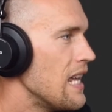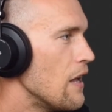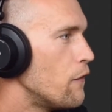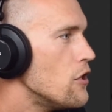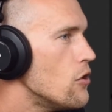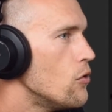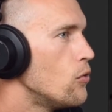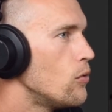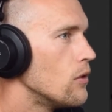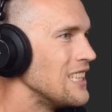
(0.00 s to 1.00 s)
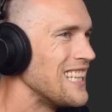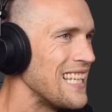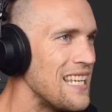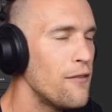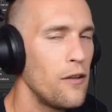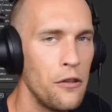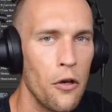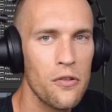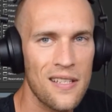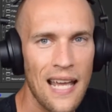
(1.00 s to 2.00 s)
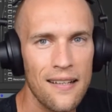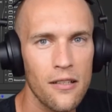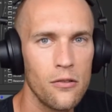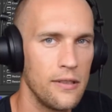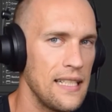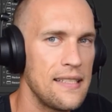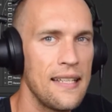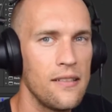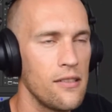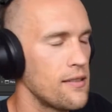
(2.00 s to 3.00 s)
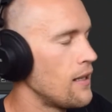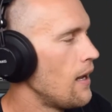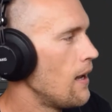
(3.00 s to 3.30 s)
if you live in those technical details,